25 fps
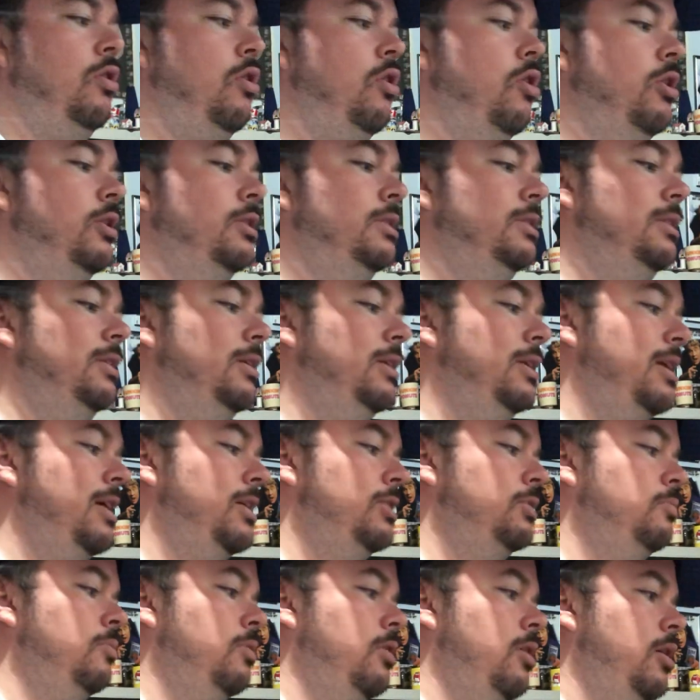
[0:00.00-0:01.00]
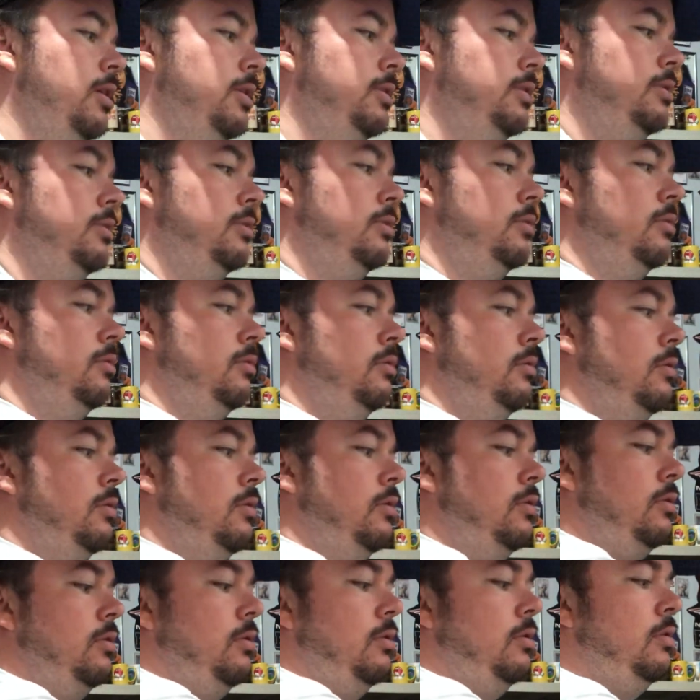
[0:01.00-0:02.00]
On to the next box.
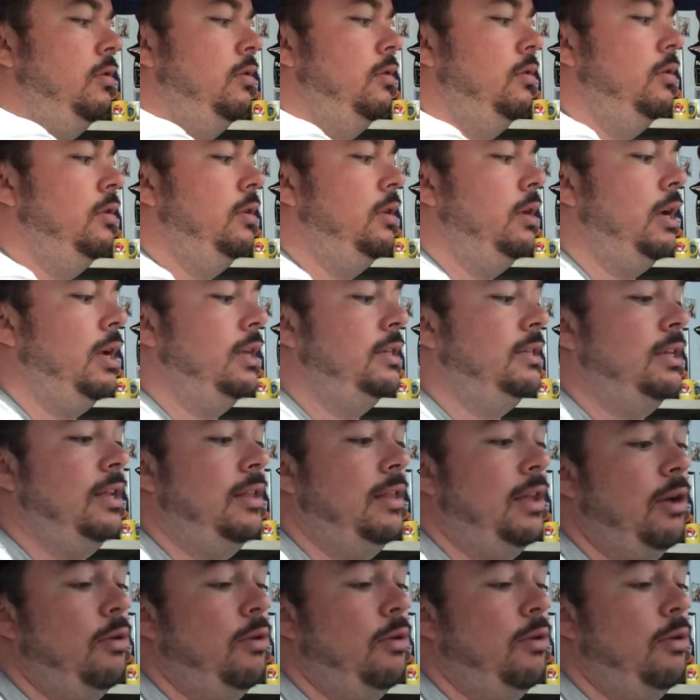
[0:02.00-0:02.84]
Like I said,